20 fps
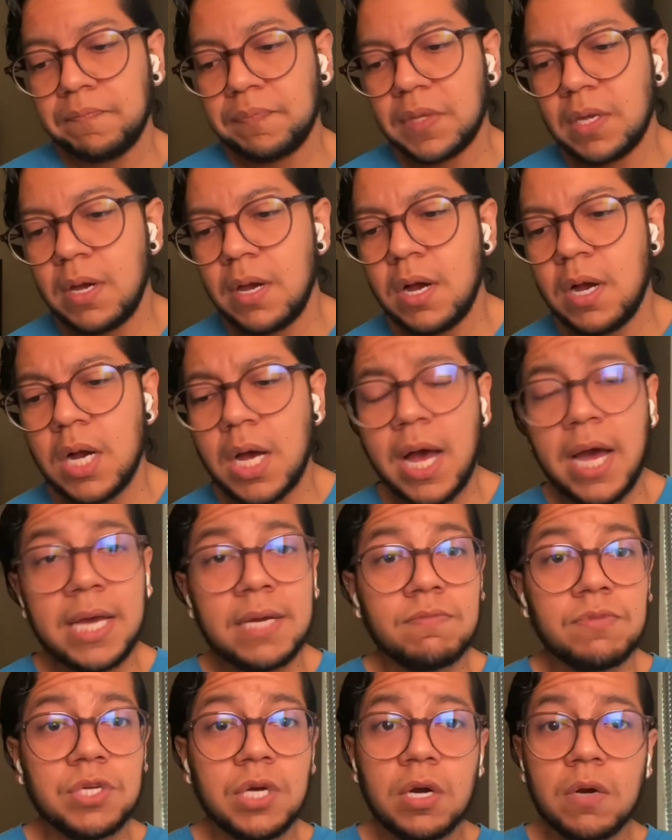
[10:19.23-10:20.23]
I
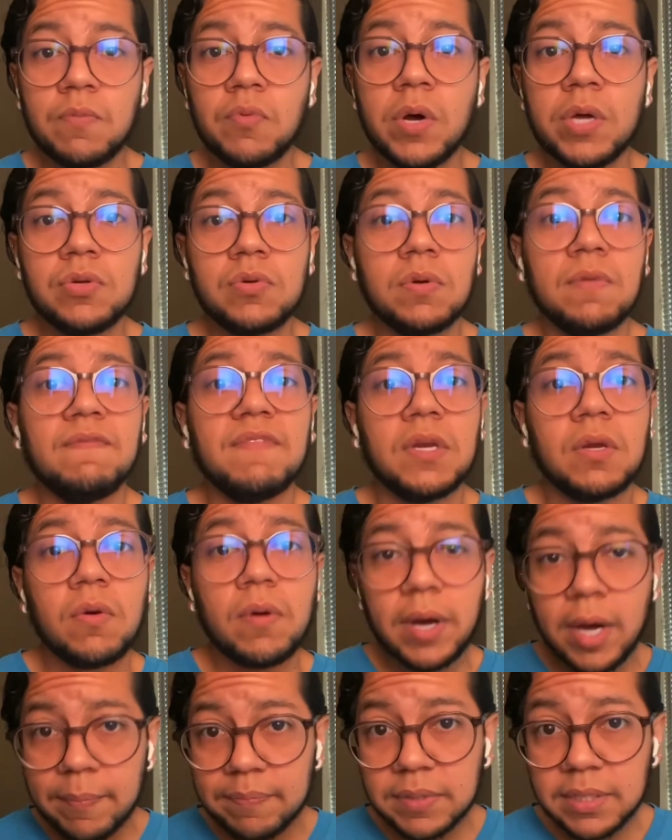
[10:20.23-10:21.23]
am terrible at doing video
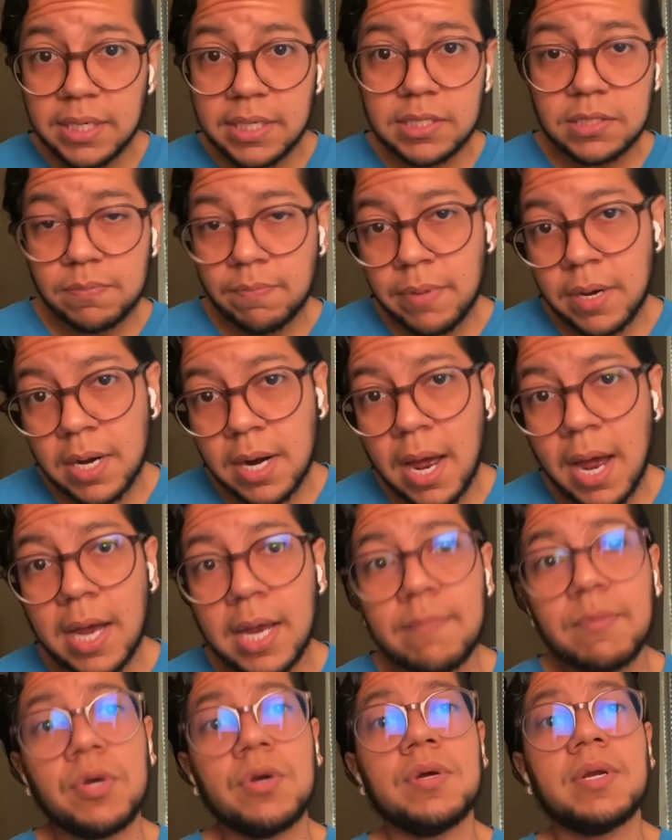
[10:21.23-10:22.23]
updates, but I
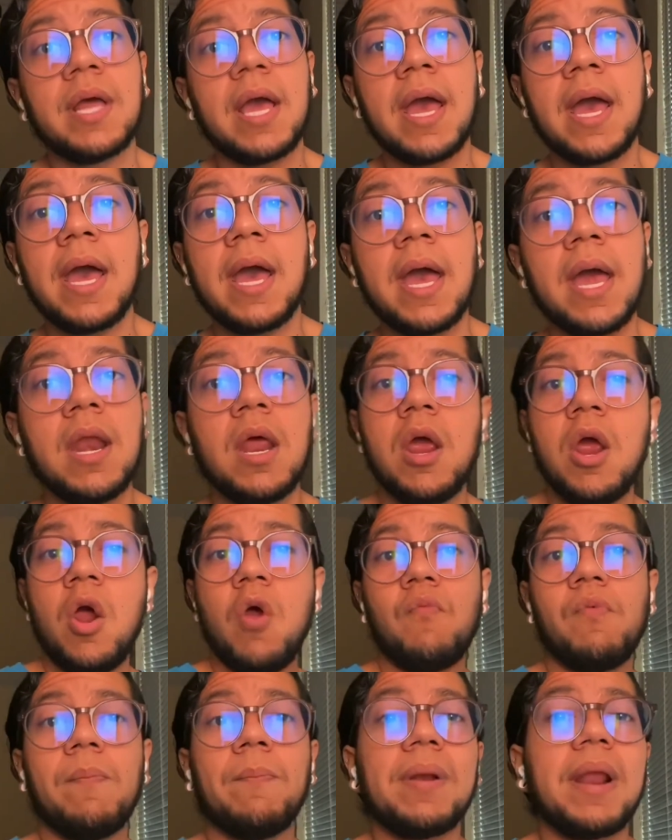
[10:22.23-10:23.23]
am good at
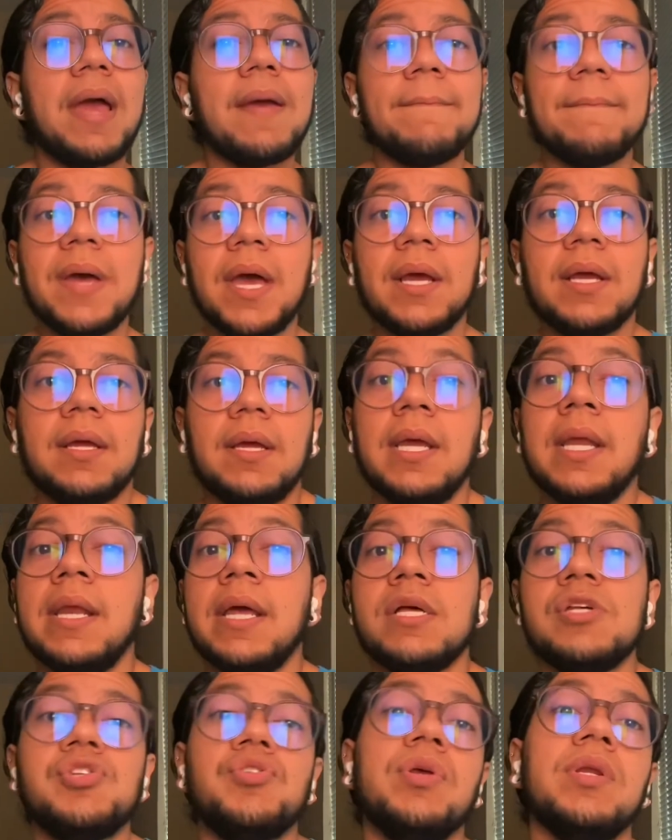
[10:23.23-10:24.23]
replying back and
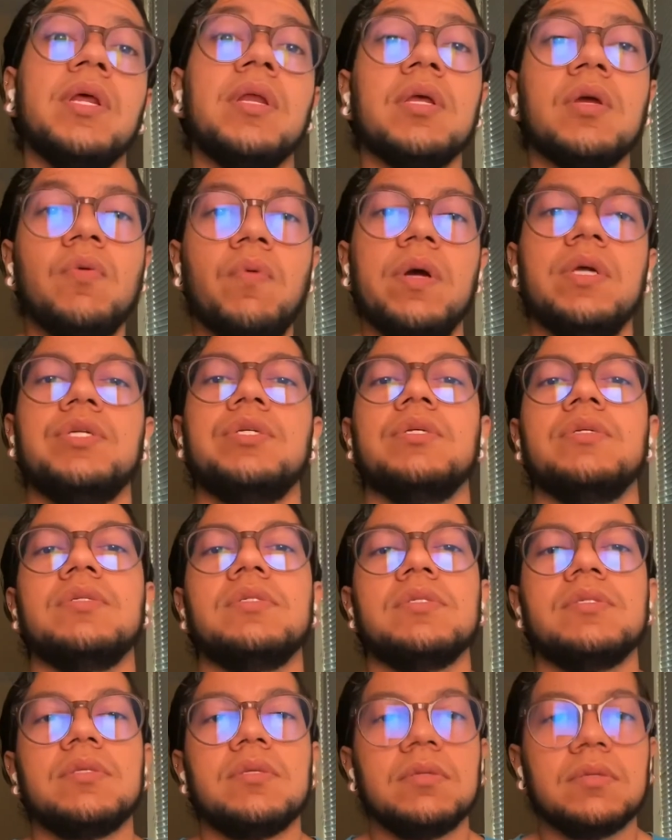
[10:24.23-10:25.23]
answering any
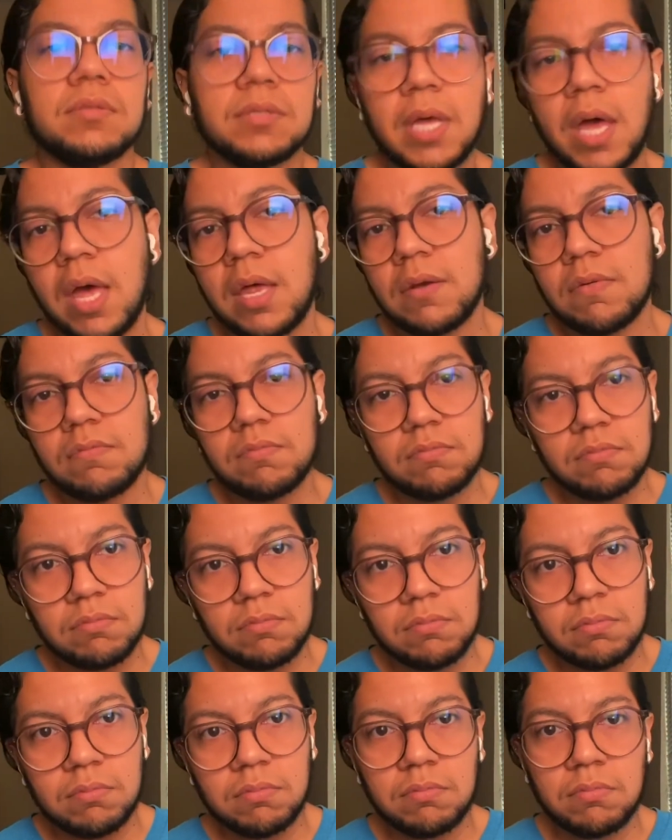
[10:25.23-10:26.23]
questions that
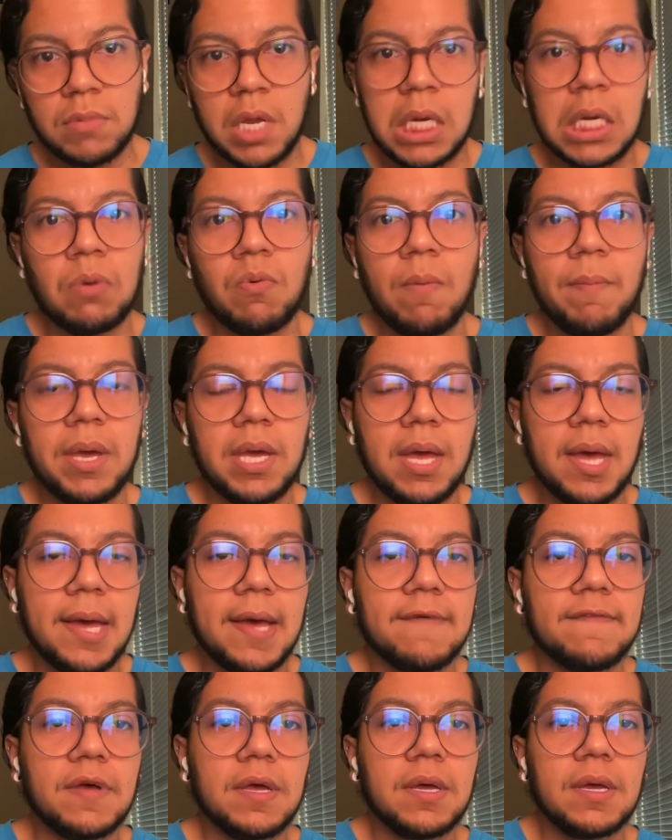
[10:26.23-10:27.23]
anyone may
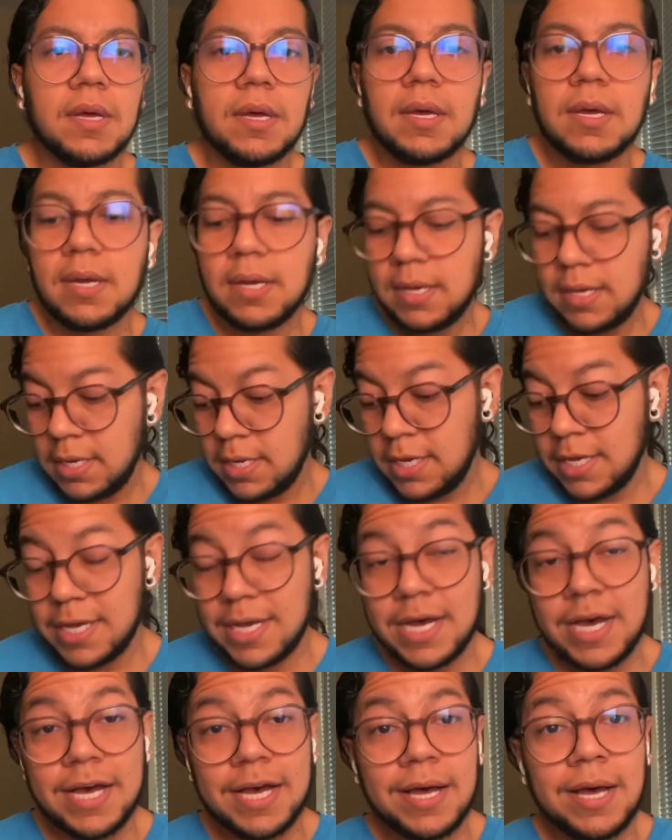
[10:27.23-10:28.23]
have.
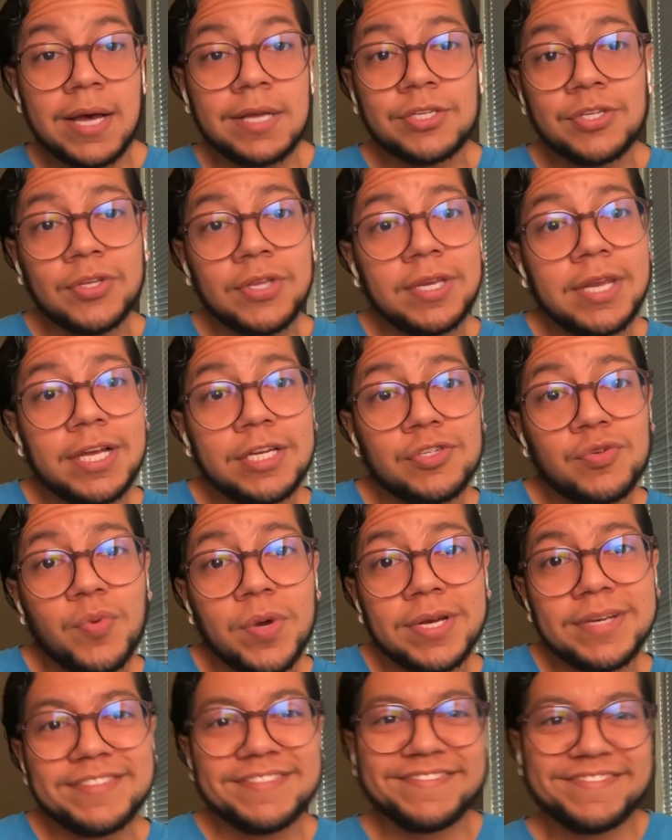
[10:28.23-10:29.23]
Until the next
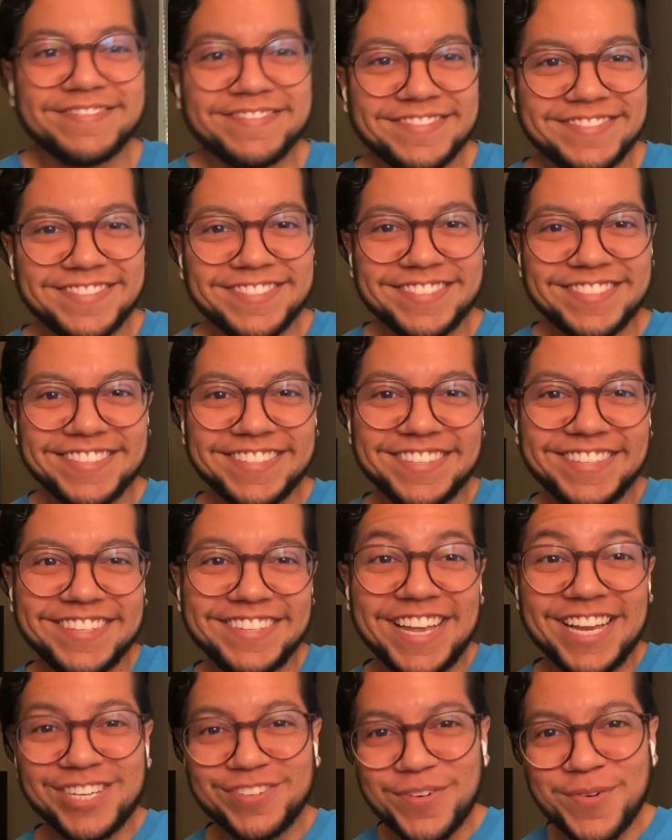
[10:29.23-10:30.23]
one,
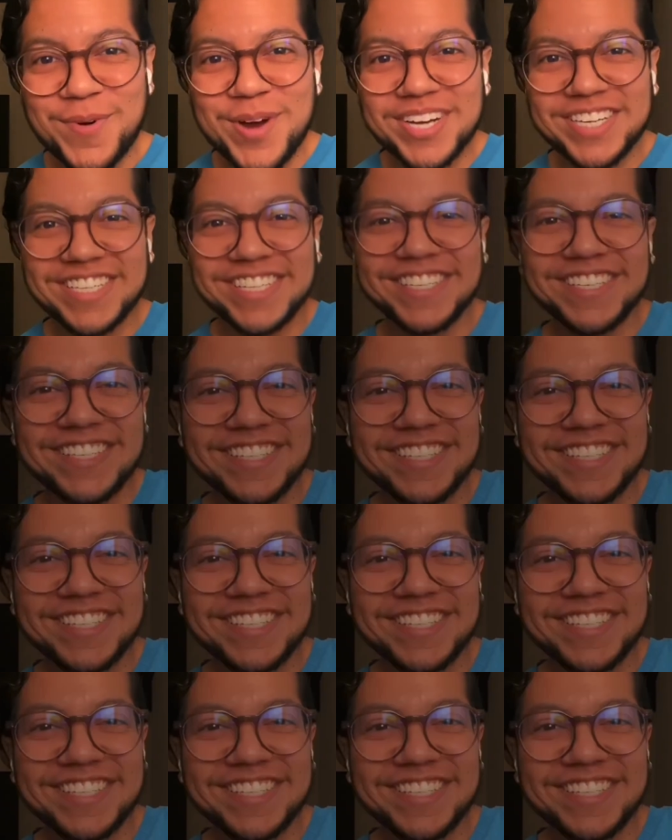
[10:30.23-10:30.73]
thanks for watching.